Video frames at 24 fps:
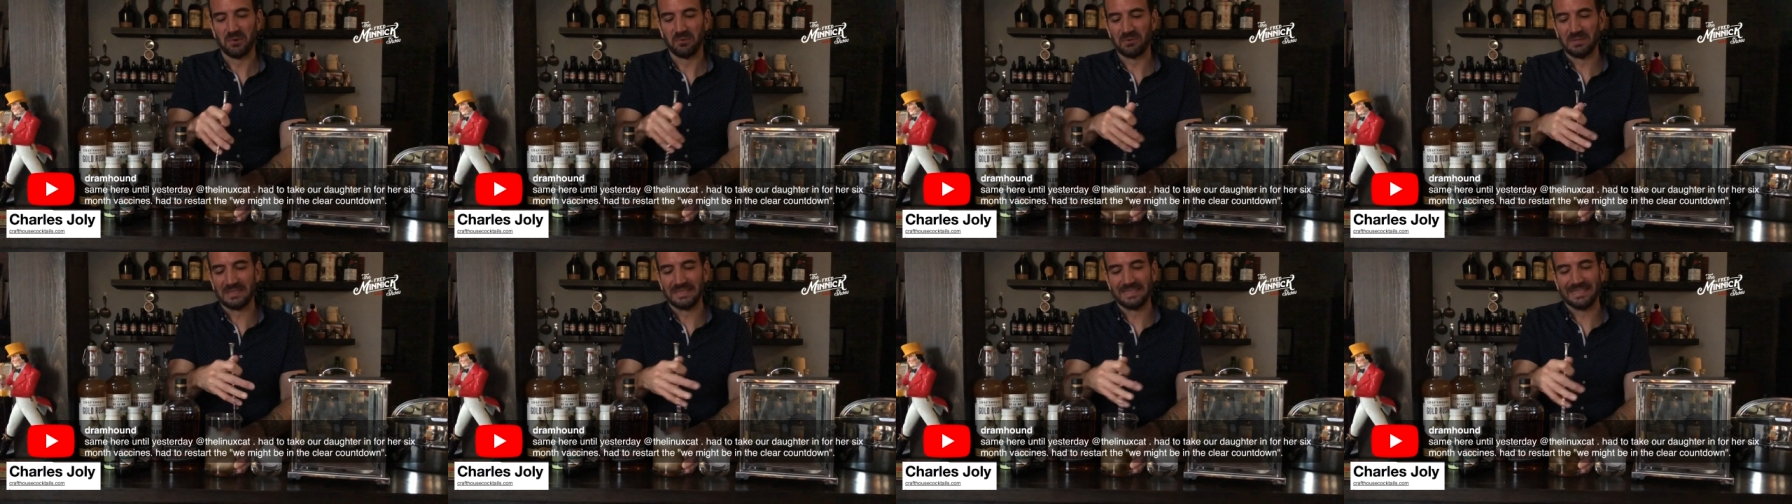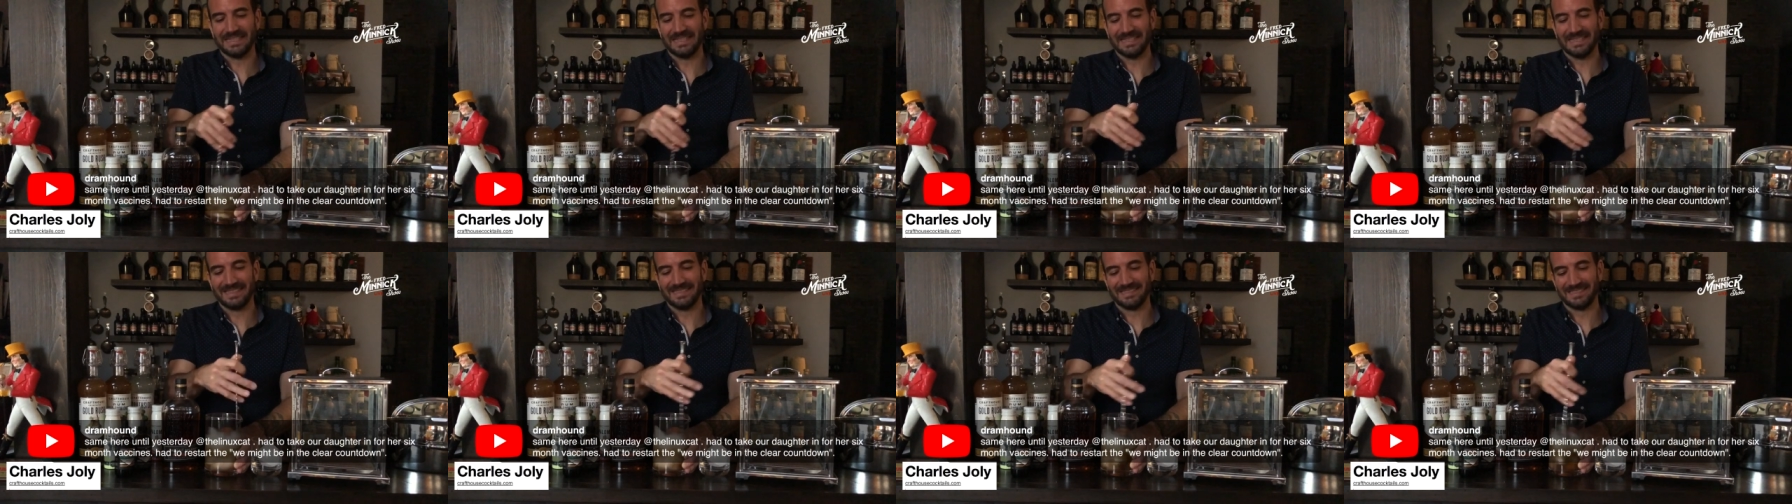really
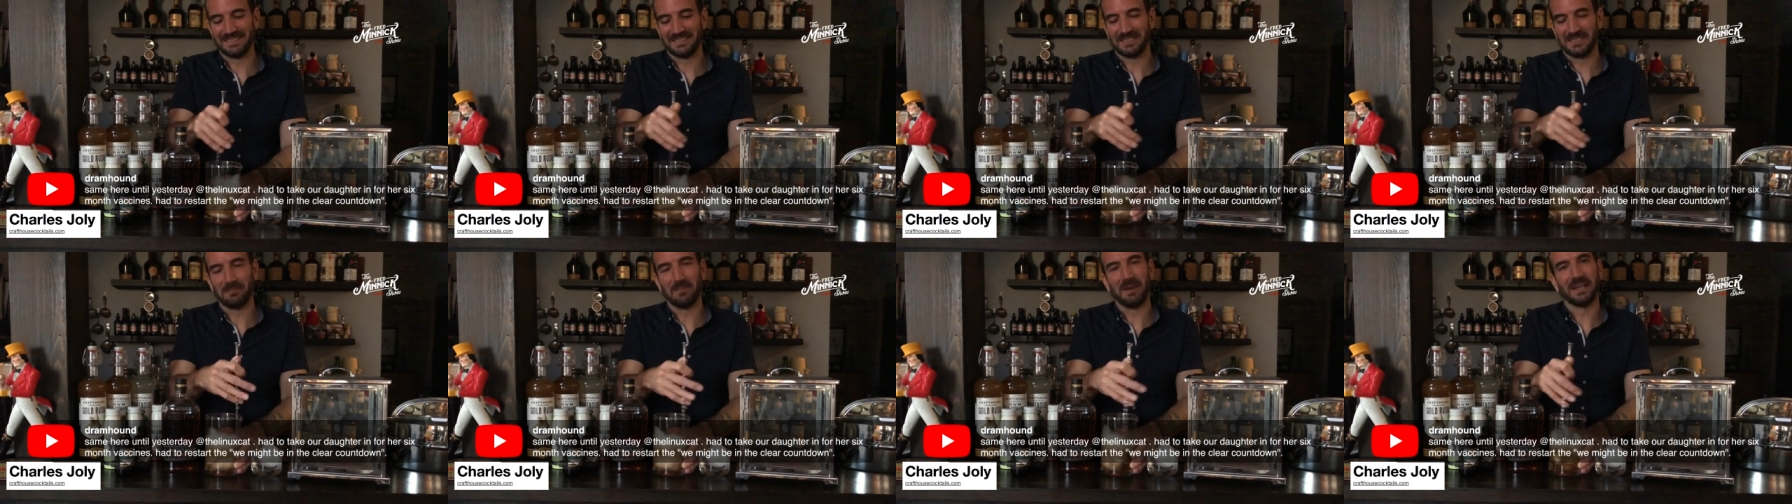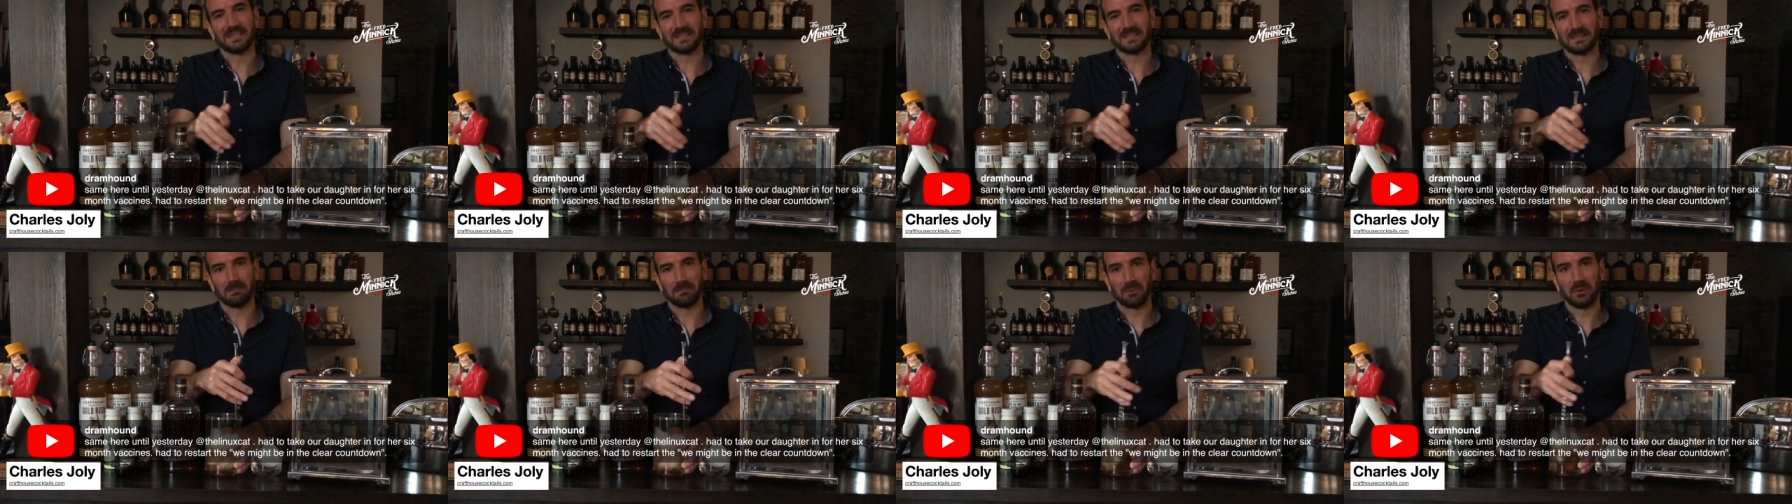easy to
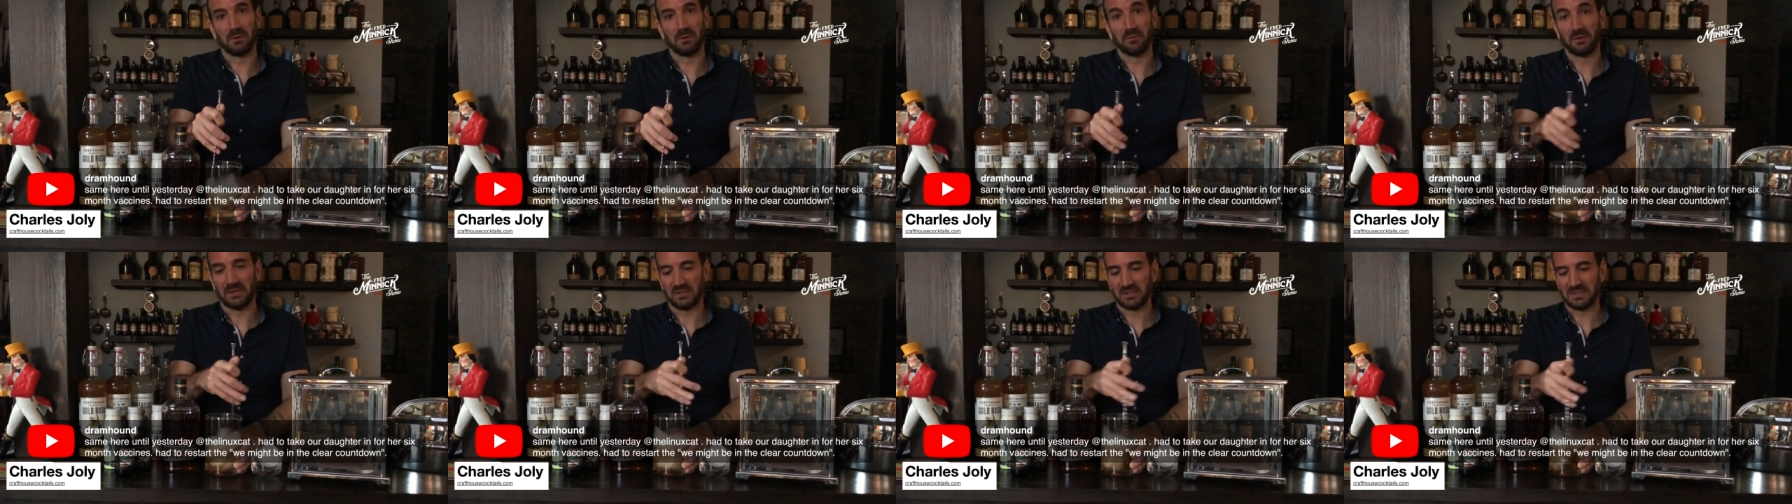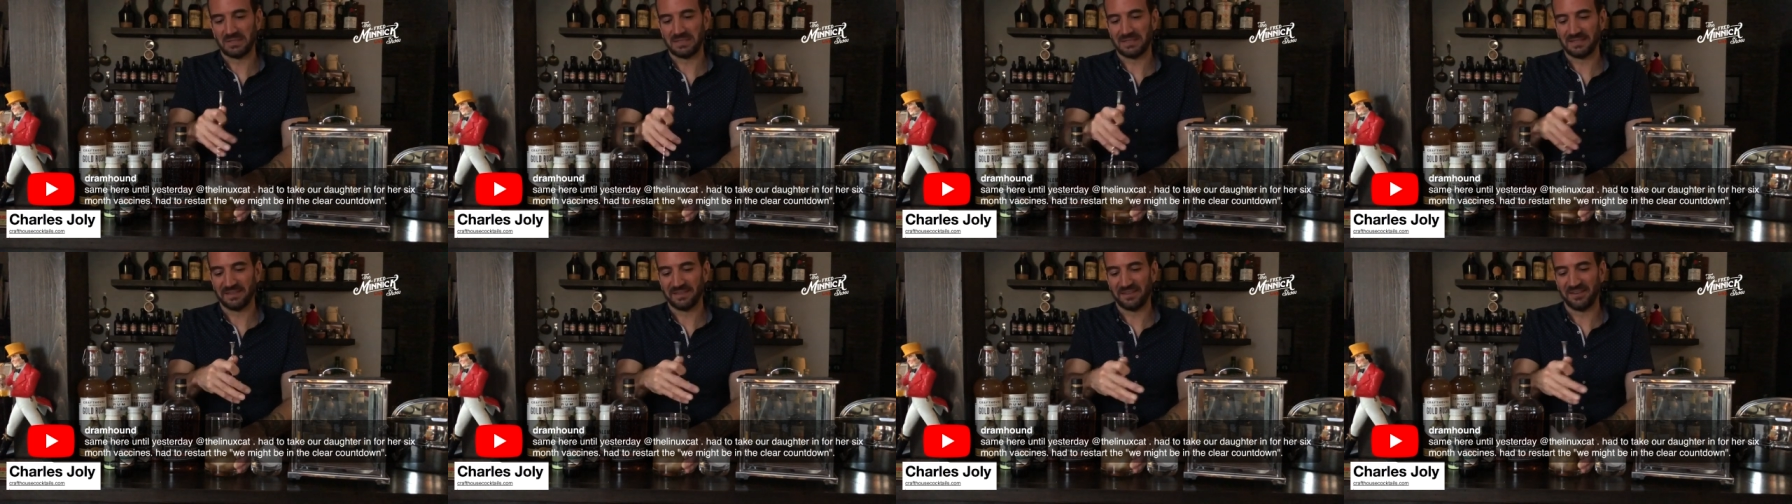make some
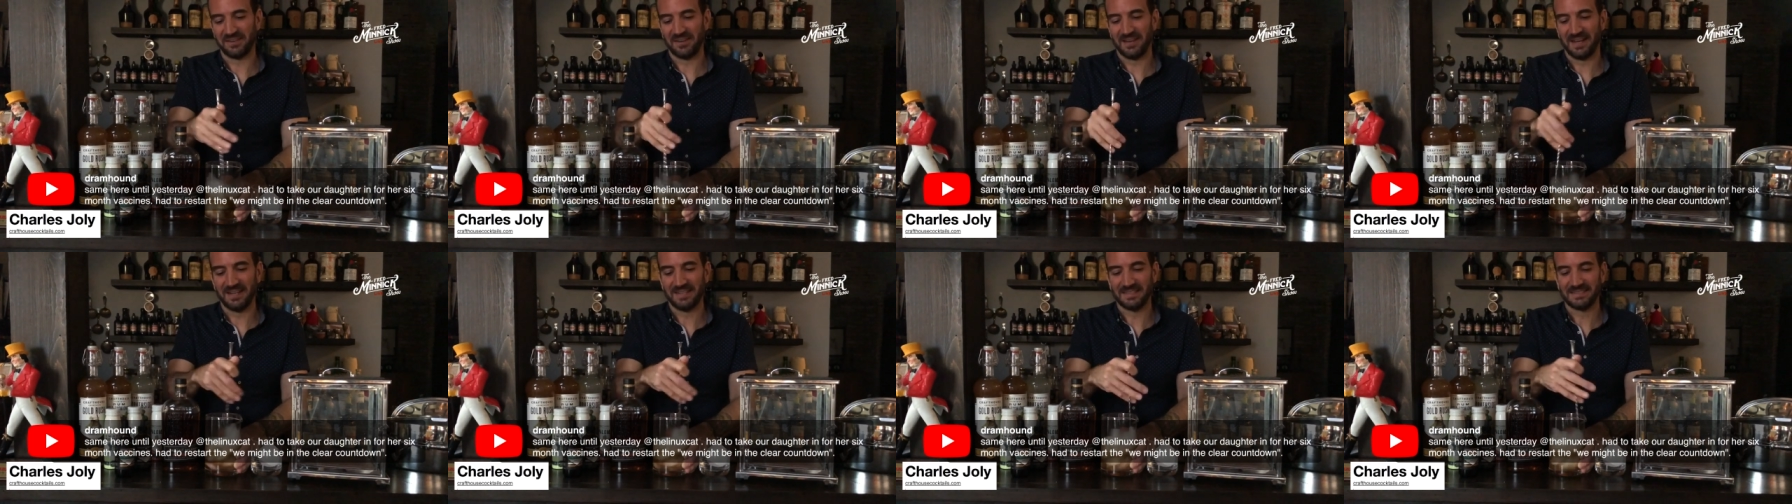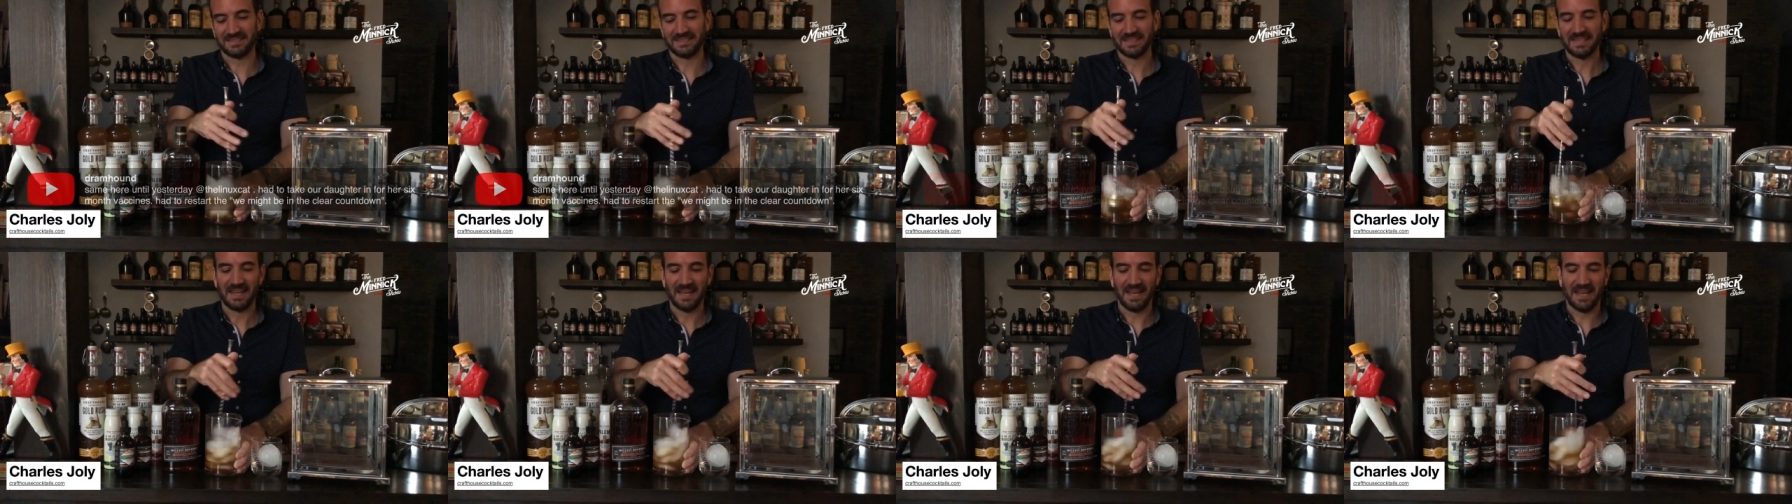perfectly clear ice